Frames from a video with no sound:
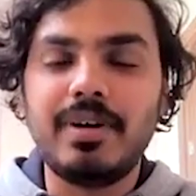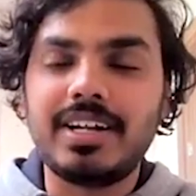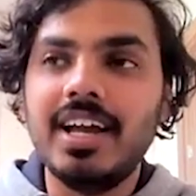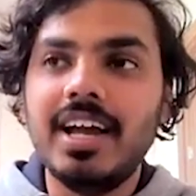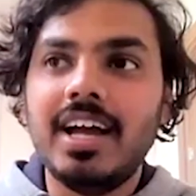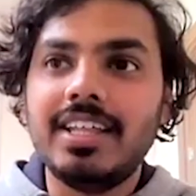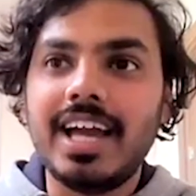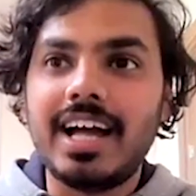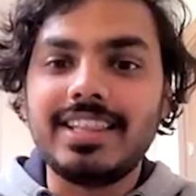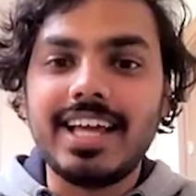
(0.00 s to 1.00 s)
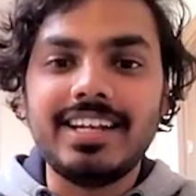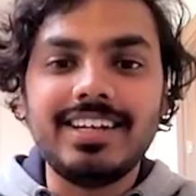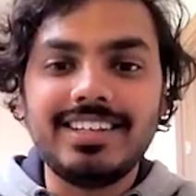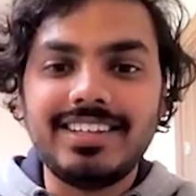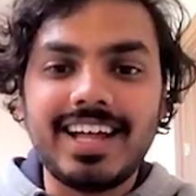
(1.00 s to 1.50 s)
But yeah,
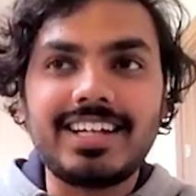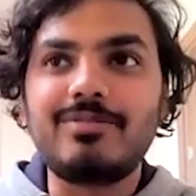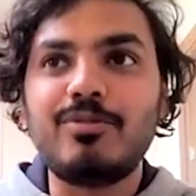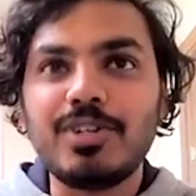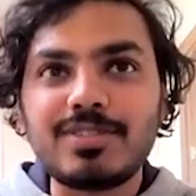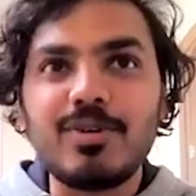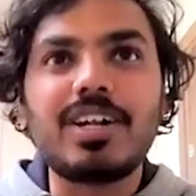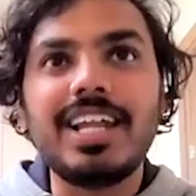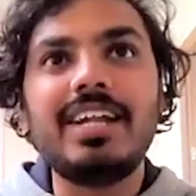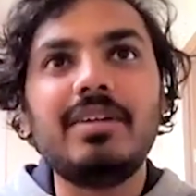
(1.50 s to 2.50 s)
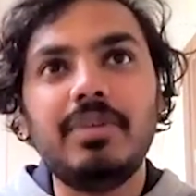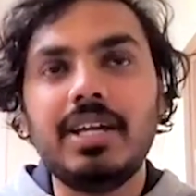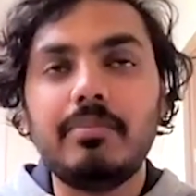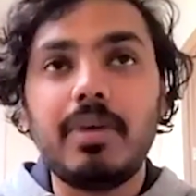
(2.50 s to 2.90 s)
then that was what led me.